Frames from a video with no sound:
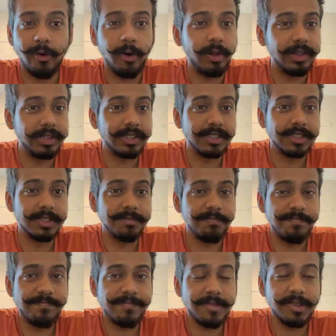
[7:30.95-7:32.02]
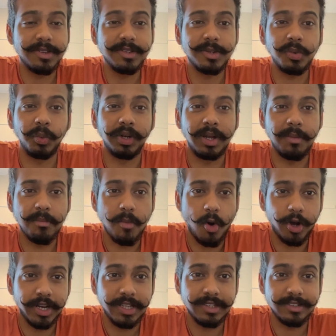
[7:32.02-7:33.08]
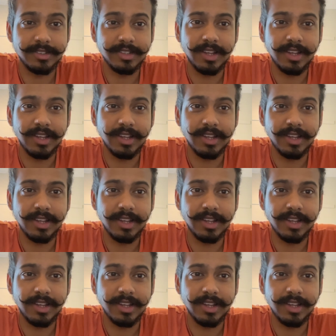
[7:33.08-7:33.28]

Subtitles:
all the student bodies